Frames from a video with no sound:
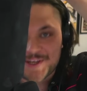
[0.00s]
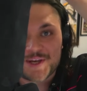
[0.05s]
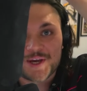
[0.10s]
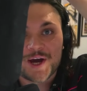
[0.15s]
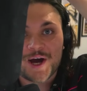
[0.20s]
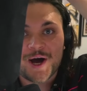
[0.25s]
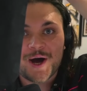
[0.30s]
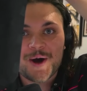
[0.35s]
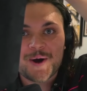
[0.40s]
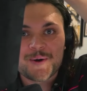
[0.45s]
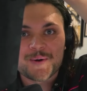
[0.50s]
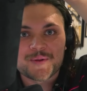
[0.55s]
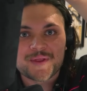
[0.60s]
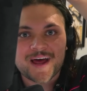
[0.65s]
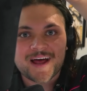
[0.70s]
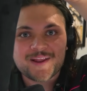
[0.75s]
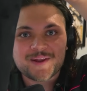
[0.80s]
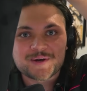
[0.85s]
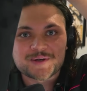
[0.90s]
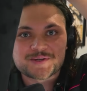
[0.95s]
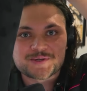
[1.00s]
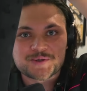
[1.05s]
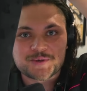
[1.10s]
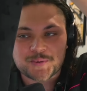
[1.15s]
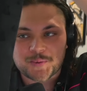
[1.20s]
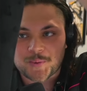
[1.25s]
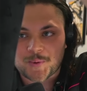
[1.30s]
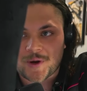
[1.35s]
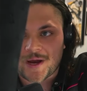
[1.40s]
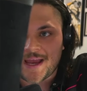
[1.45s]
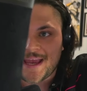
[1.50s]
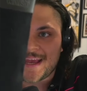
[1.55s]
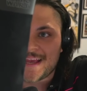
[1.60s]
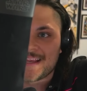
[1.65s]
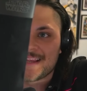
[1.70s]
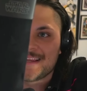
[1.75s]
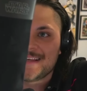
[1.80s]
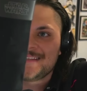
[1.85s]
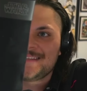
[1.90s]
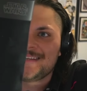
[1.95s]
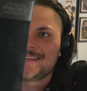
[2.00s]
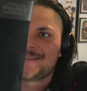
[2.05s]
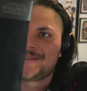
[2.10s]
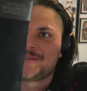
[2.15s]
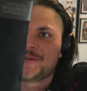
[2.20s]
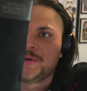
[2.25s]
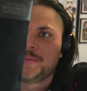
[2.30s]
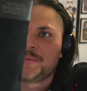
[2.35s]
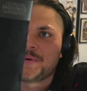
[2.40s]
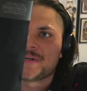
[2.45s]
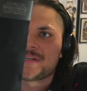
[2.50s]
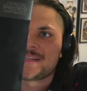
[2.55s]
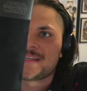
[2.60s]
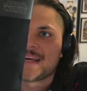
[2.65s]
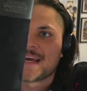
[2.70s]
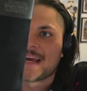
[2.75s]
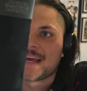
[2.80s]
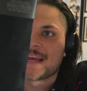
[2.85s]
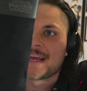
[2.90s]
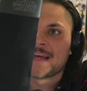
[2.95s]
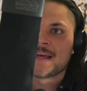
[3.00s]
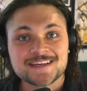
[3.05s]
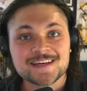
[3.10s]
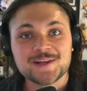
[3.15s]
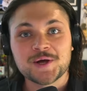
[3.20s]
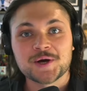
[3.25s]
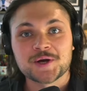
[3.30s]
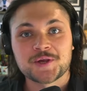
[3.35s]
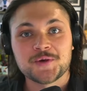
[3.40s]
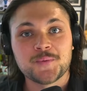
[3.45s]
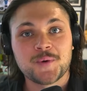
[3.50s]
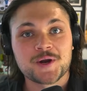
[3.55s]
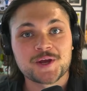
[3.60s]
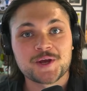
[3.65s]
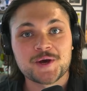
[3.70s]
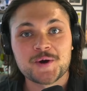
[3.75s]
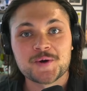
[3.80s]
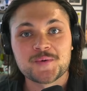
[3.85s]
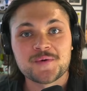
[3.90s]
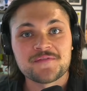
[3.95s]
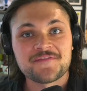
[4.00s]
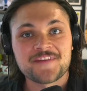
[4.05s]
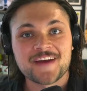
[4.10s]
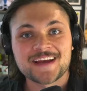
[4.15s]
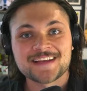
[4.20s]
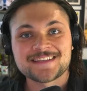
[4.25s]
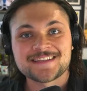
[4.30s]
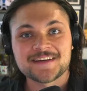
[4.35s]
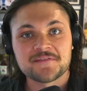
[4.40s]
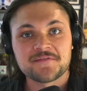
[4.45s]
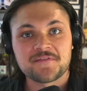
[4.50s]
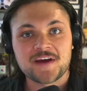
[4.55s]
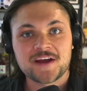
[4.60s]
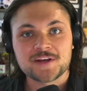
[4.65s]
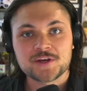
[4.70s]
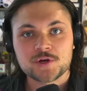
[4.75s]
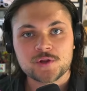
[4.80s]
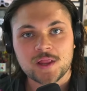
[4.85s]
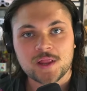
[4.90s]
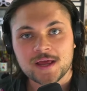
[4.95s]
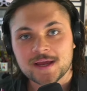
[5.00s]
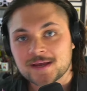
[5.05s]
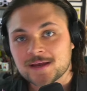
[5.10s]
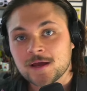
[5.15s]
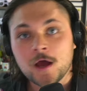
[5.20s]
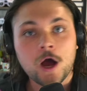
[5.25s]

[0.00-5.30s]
go. That looks great. This is super sick. See, look, you want to go to a fancy event and you're like,